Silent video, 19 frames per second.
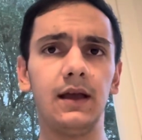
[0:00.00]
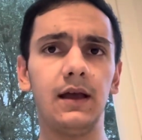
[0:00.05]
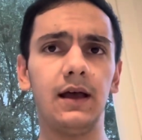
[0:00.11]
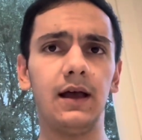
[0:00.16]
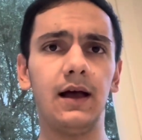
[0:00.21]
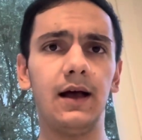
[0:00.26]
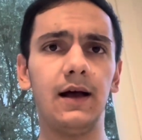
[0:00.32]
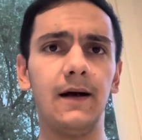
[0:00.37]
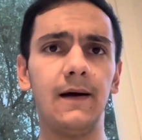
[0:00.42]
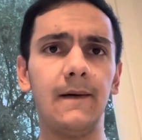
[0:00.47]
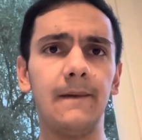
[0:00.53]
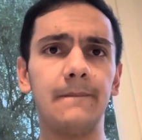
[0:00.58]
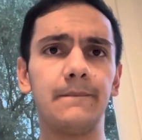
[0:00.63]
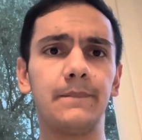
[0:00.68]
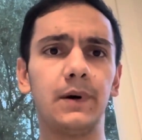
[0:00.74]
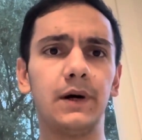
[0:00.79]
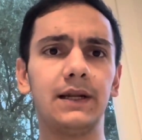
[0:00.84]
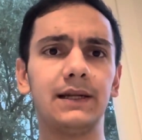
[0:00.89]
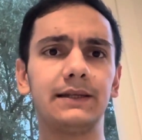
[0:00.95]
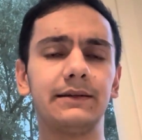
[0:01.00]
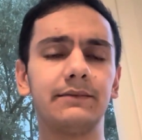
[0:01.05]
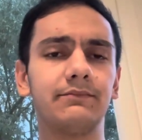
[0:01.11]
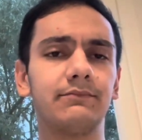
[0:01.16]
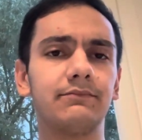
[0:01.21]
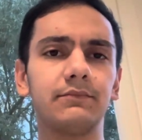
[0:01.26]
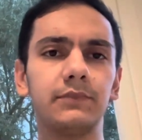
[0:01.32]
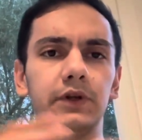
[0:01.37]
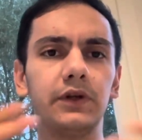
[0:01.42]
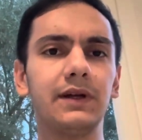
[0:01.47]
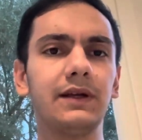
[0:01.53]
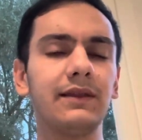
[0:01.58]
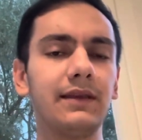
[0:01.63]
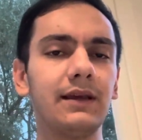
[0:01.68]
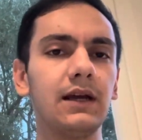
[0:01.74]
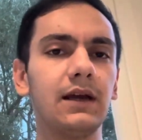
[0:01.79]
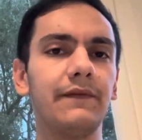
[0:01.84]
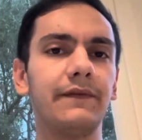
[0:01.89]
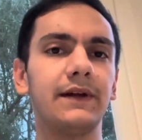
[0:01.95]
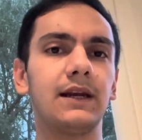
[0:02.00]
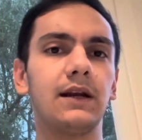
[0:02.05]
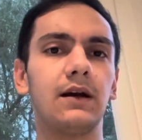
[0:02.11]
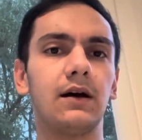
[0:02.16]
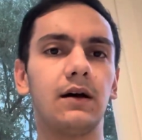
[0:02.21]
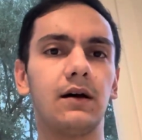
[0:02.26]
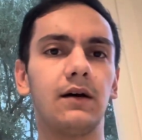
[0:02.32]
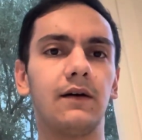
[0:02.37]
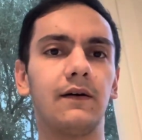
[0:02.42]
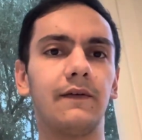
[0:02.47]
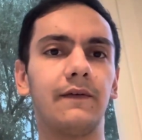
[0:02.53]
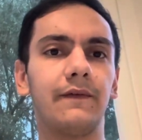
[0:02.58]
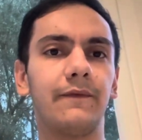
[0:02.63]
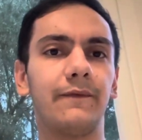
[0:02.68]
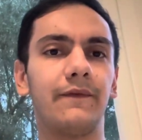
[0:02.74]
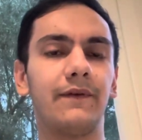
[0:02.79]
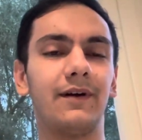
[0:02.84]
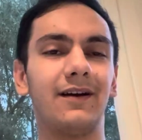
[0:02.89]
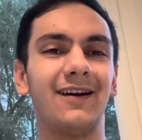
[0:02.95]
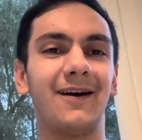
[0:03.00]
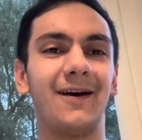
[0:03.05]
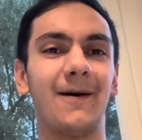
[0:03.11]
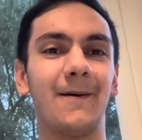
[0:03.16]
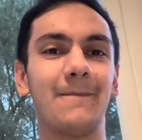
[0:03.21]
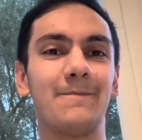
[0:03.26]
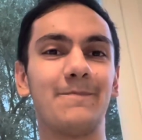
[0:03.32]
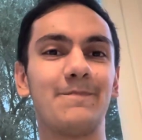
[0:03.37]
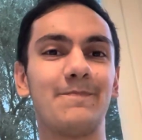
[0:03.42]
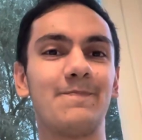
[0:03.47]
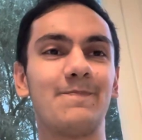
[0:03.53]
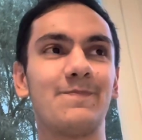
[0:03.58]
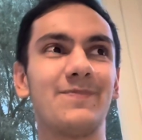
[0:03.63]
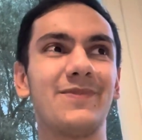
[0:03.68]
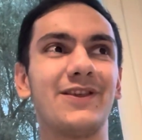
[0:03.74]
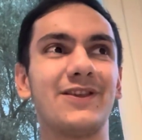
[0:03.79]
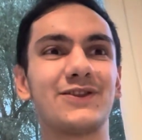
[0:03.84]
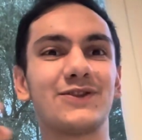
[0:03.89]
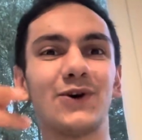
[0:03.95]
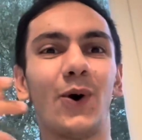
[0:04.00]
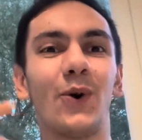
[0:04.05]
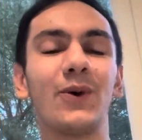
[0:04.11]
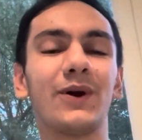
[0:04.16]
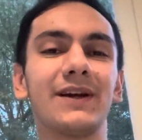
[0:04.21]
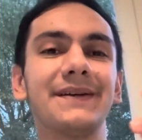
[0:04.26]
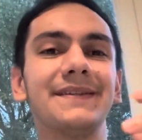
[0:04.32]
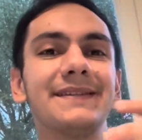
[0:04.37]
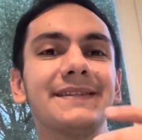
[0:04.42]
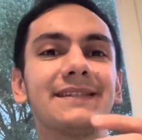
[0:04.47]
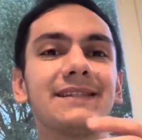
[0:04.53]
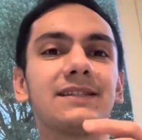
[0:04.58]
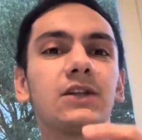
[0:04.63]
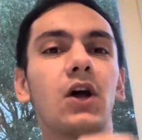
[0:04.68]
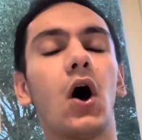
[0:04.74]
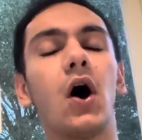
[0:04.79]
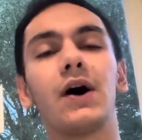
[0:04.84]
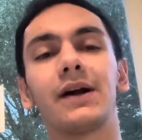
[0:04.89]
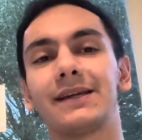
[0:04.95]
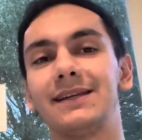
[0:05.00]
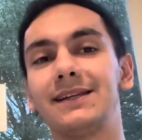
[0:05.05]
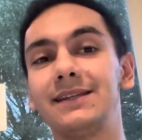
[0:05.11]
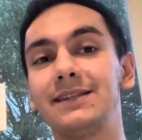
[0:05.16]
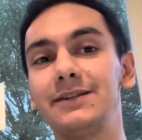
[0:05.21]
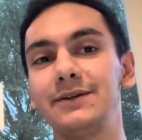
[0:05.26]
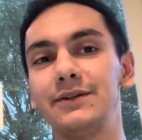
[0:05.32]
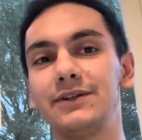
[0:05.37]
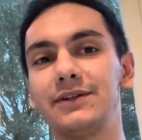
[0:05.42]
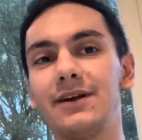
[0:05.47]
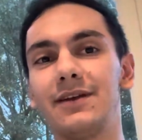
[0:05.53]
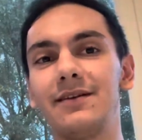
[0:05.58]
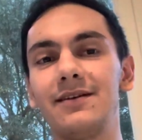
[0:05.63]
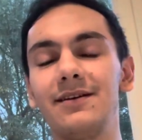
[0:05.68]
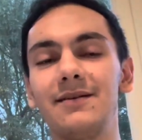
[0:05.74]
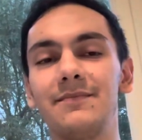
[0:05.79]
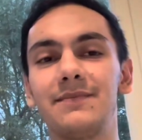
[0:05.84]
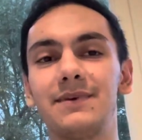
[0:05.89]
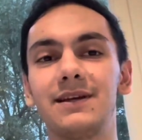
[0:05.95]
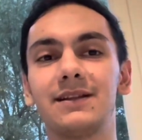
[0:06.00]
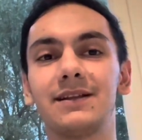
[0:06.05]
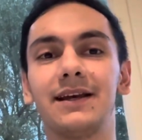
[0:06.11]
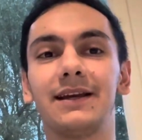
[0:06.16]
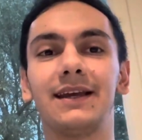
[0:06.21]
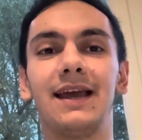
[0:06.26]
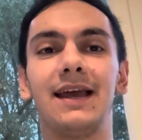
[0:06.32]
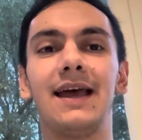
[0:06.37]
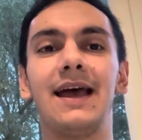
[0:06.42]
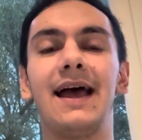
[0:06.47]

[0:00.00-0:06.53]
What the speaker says: But you can think of it of the tokens talking to each other and being like,